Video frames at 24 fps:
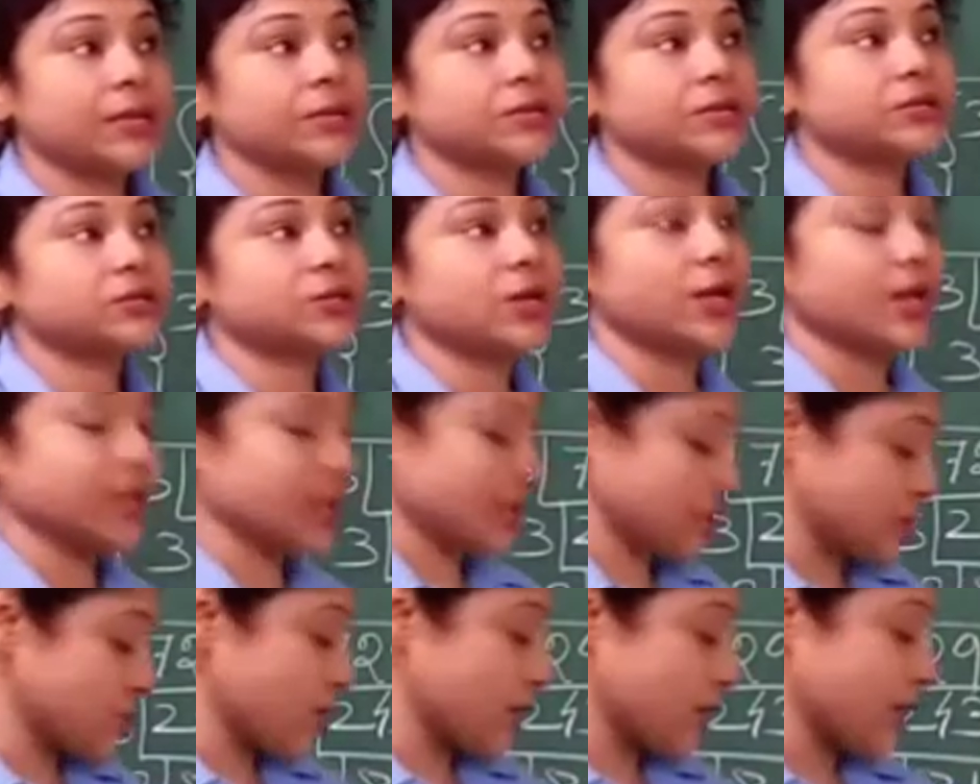
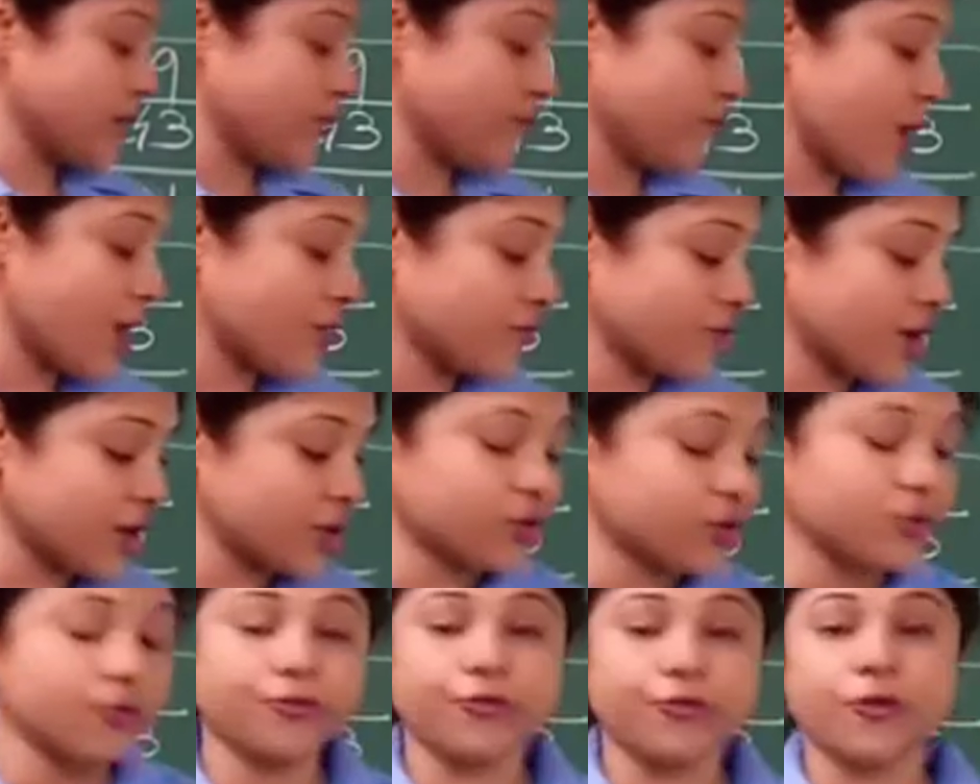Sorry,
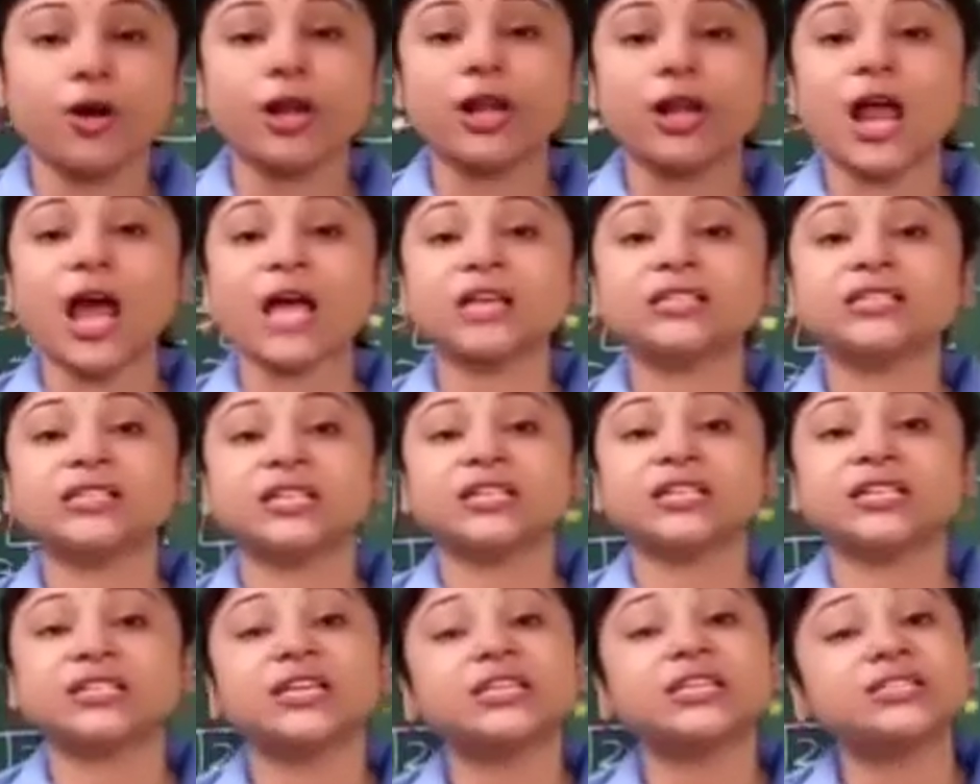1124, last
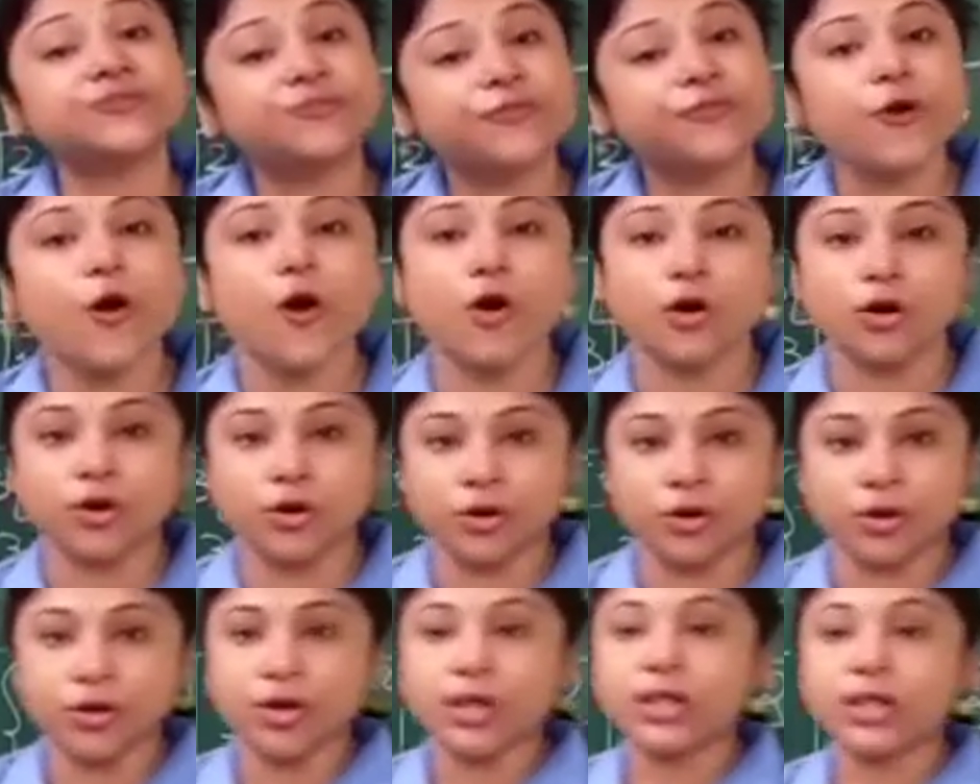digit is
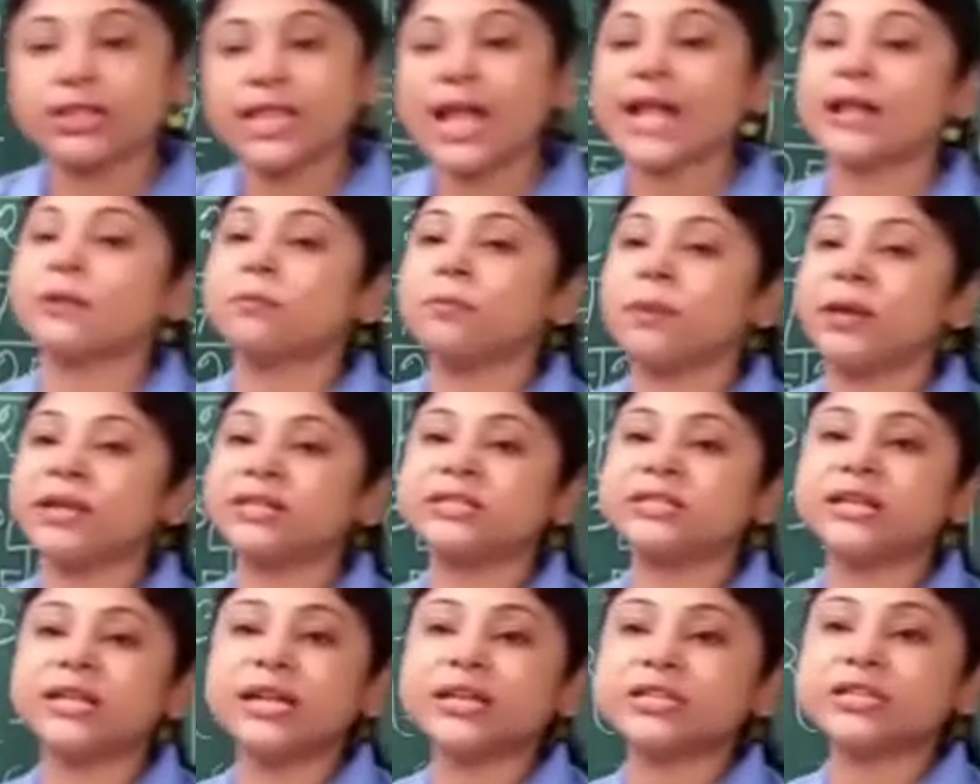4. That
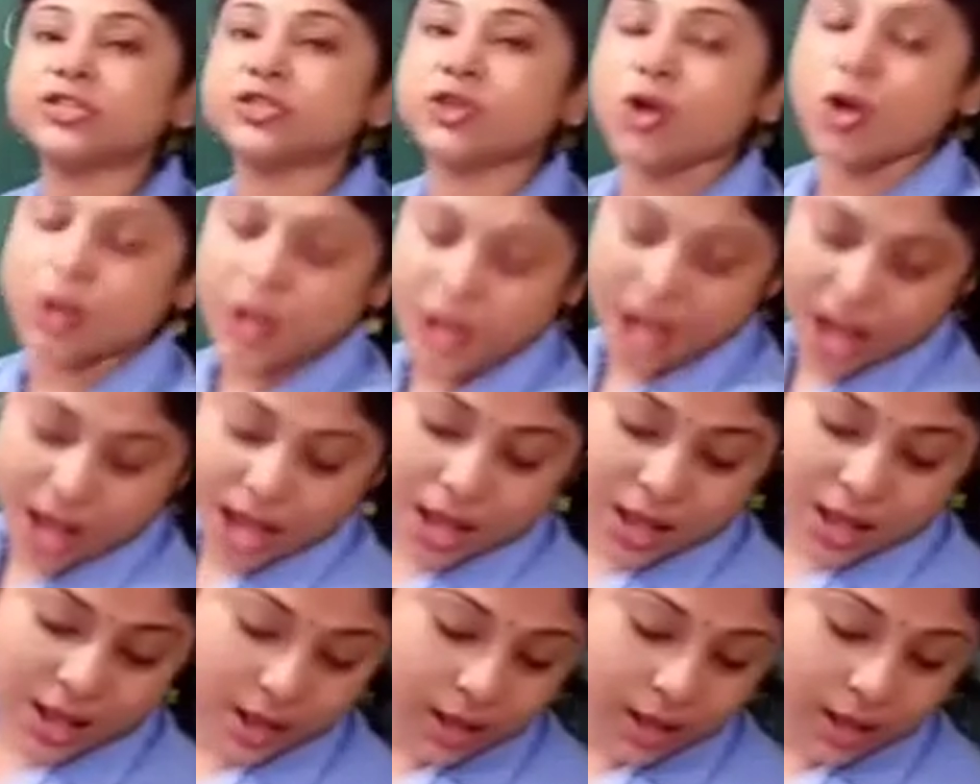means it is not a